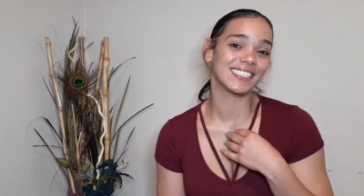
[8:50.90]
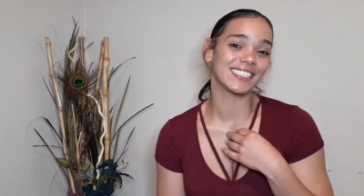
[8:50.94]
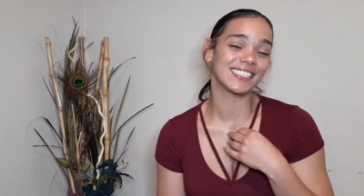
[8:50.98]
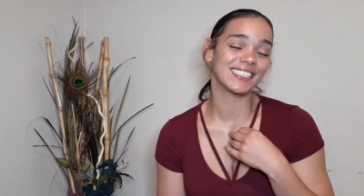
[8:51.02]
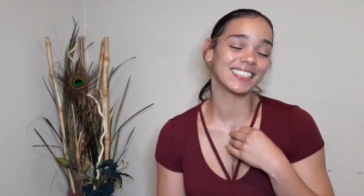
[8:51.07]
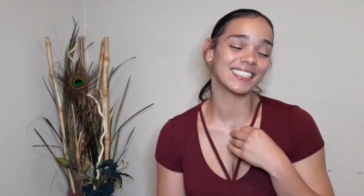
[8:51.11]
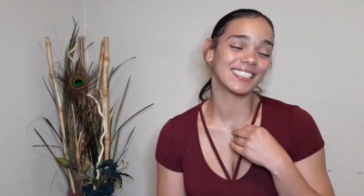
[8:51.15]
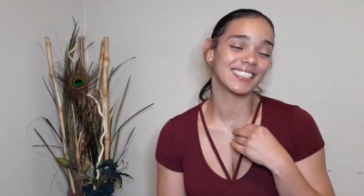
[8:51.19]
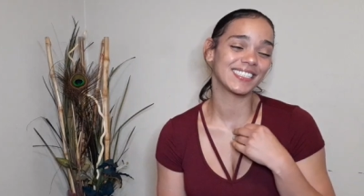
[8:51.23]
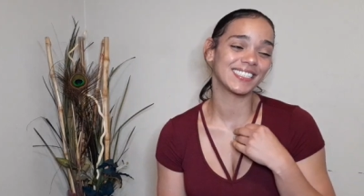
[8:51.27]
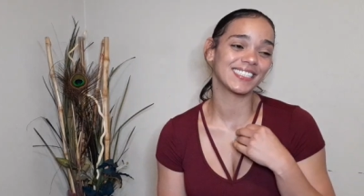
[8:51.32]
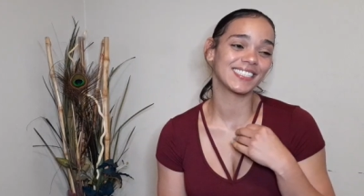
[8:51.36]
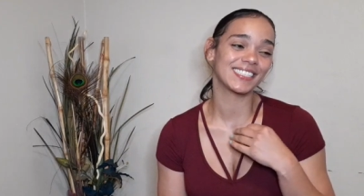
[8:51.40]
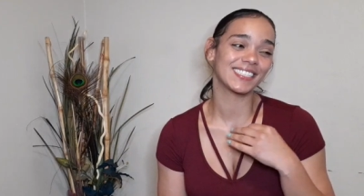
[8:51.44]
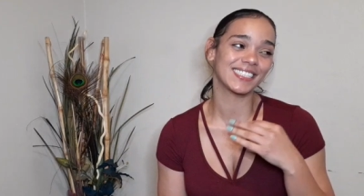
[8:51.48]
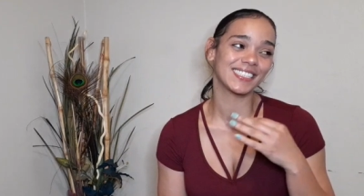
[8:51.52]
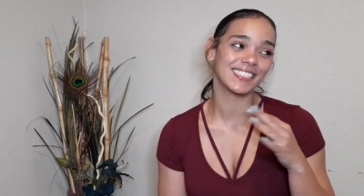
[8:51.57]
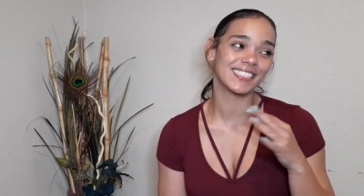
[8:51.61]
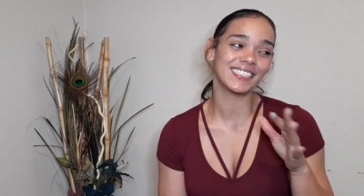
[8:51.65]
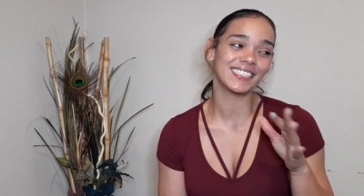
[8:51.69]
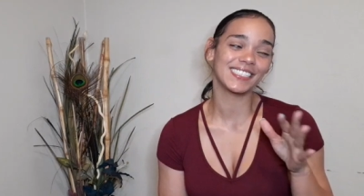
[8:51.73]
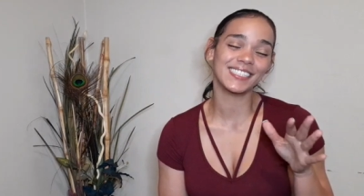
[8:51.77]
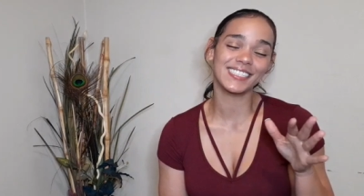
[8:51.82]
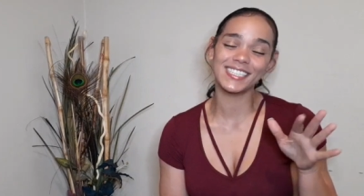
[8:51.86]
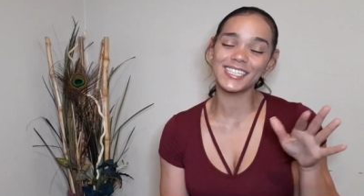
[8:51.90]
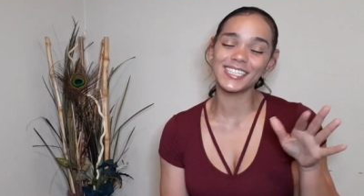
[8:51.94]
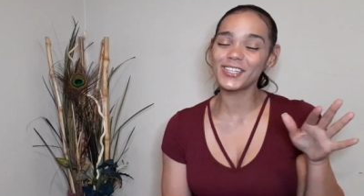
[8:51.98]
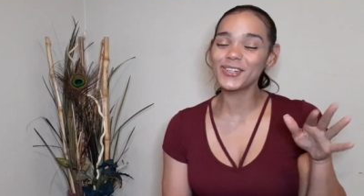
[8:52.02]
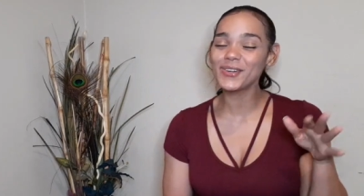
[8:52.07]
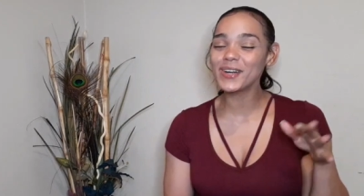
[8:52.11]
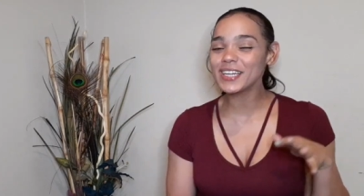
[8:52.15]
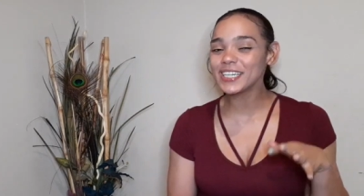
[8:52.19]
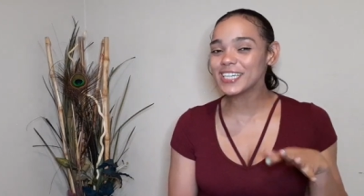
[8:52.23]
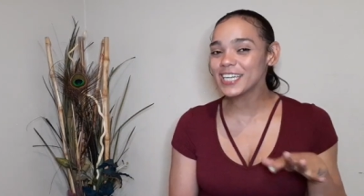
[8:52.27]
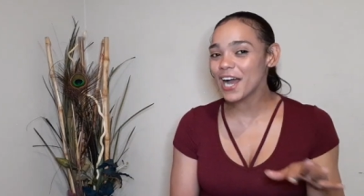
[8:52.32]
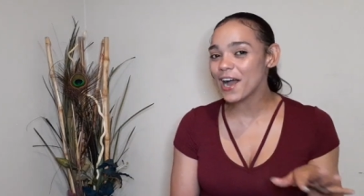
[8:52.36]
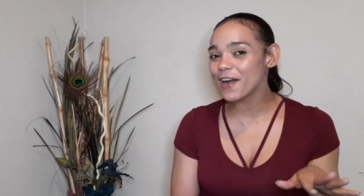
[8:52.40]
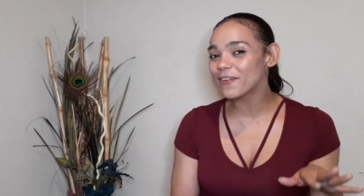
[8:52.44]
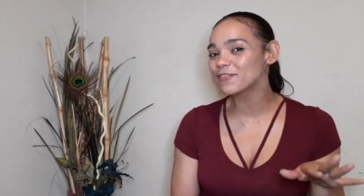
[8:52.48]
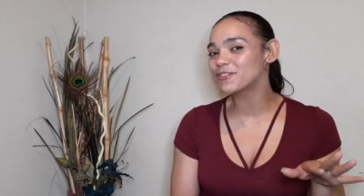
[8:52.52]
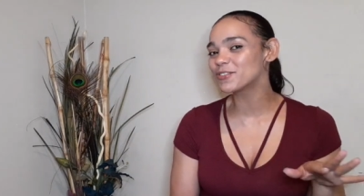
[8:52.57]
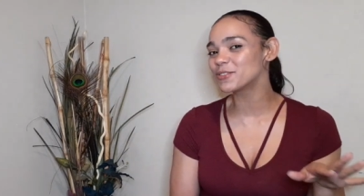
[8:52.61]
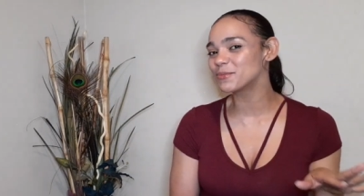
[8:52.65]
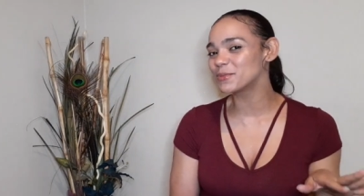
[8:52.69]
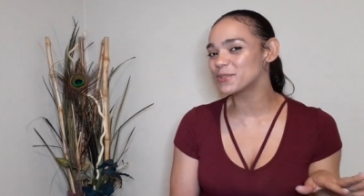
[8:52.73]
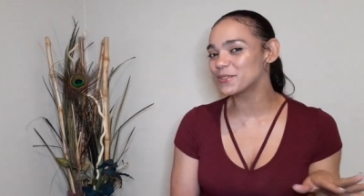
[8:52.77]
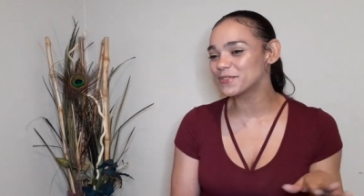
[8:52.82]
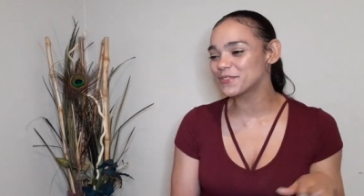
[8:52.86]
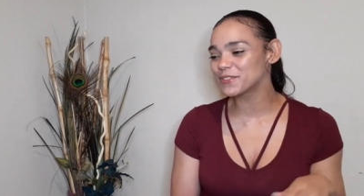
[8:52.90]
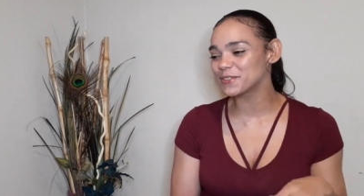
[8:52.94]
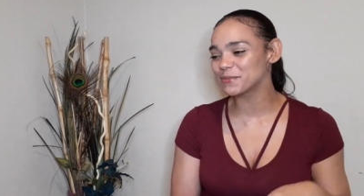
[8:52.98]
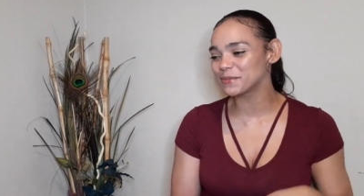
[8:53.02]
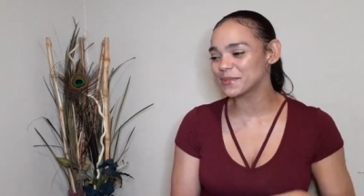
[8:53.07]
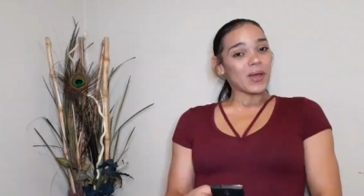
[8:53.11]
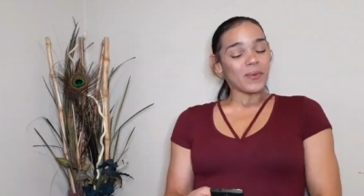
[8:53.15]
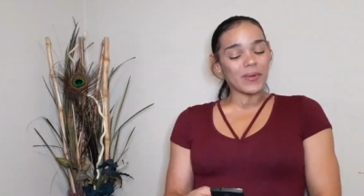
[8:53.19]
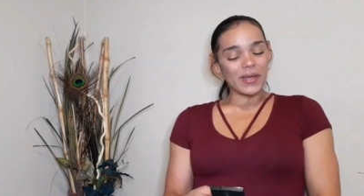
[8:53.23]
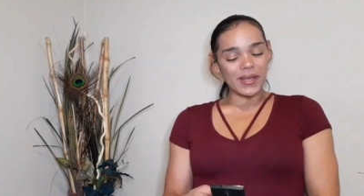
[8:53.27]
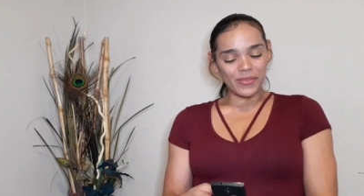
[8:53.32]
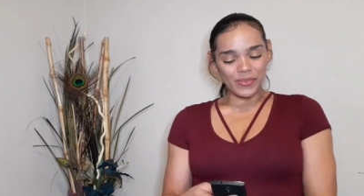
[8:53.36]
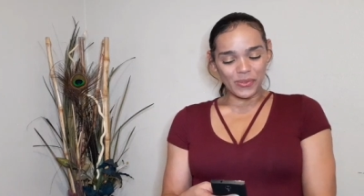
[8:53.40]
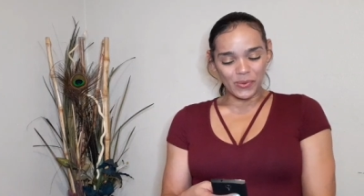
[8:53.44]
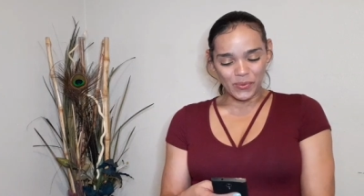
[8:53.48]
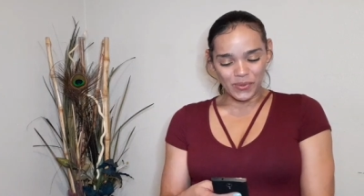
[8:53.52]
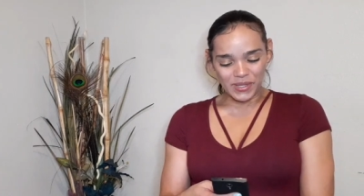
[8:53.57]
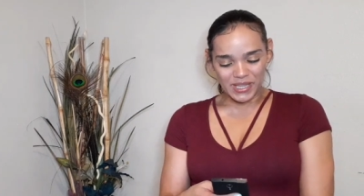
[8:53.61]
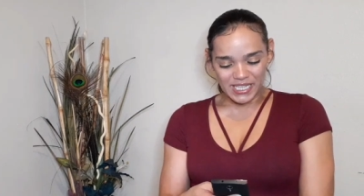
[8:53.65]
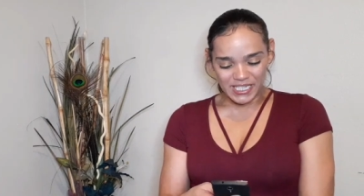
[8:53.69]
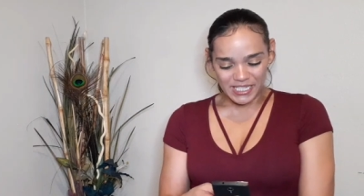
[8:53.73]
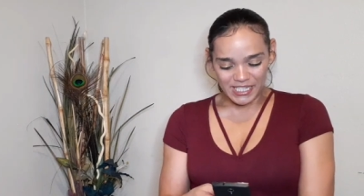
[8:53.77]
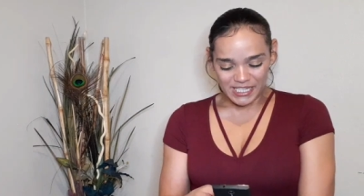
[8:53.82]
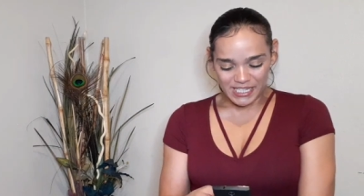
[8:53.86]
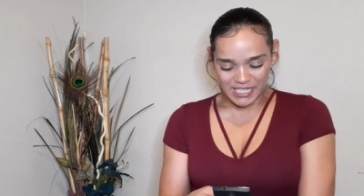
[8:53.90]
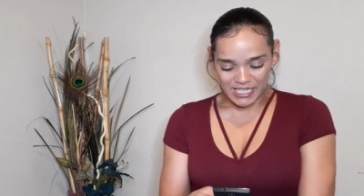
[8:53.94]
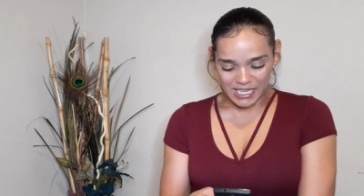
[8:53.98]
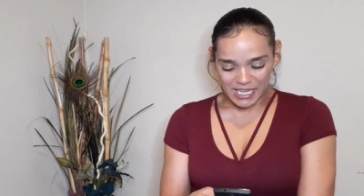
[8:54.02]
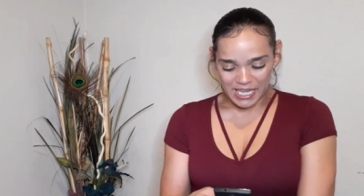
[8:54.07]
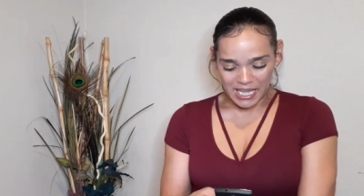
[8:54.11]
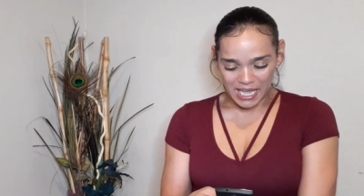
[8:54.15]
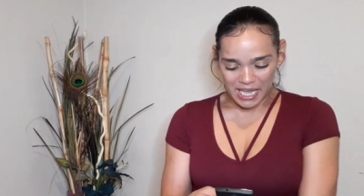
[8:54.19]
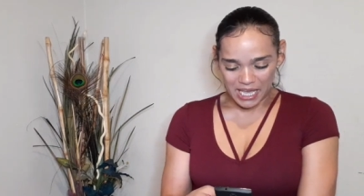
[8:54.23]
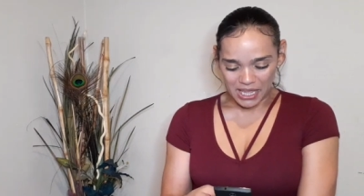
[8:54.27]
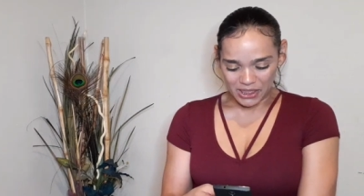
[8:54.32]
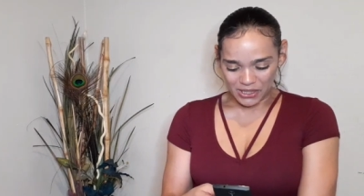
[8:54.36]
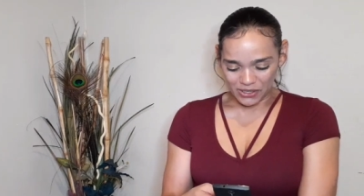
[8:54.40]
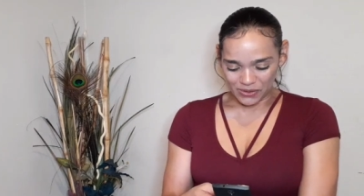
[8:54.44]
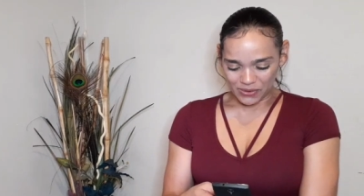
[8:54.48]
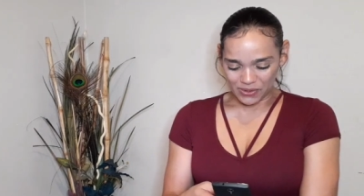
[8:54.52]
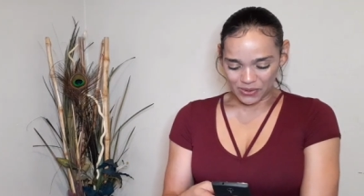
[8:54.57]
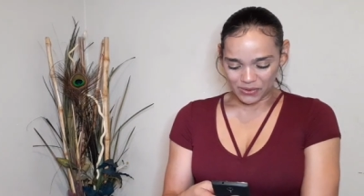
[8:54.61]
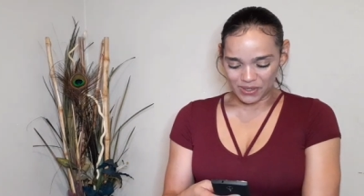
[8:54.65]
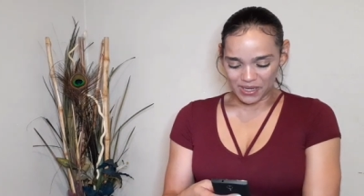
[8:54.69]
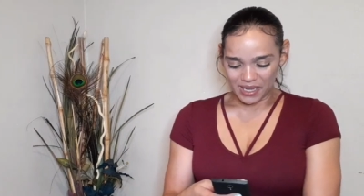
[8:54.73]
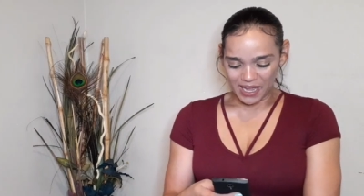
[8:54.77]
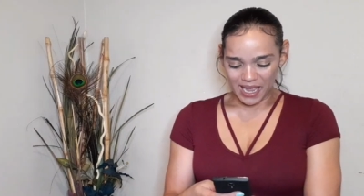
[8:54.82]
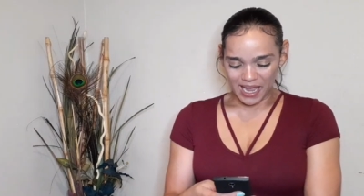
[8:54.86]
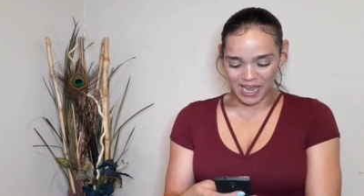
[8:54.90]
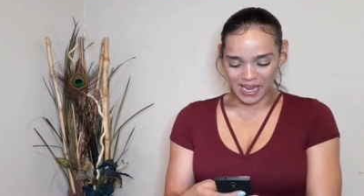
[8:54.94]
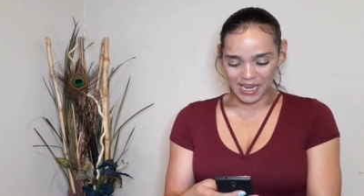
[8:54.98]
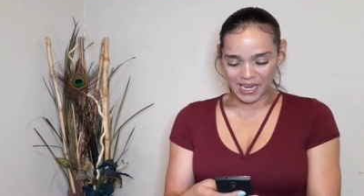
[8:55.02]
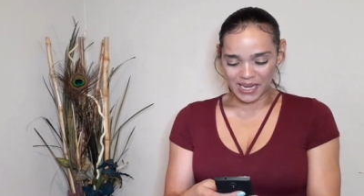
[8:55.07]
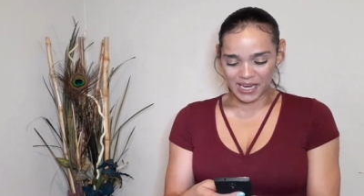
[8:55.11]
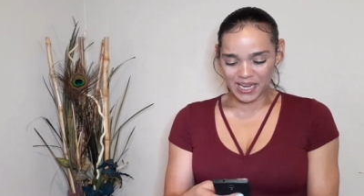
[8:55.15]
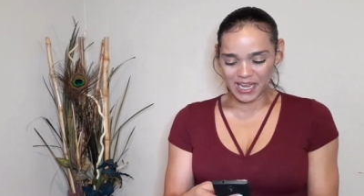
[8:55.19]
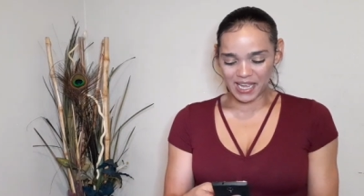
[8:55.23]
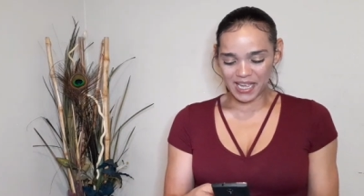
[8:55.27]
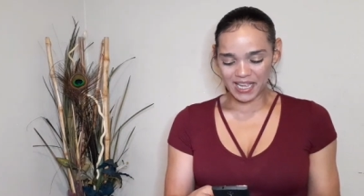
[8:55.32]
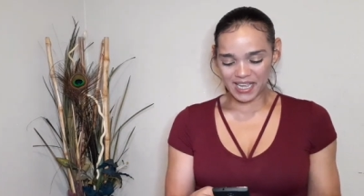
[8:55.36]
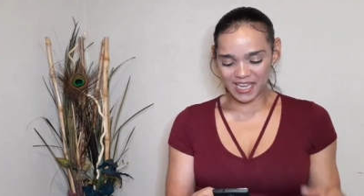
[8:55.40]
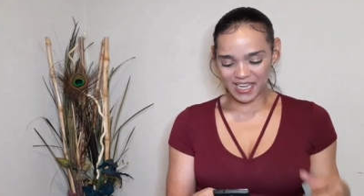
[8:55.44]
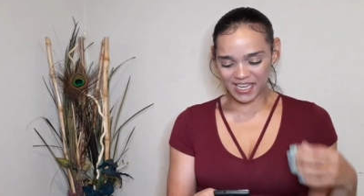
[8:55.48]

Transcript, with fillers: This is this is a little uncomfortable for me. We'll get through this together, okay?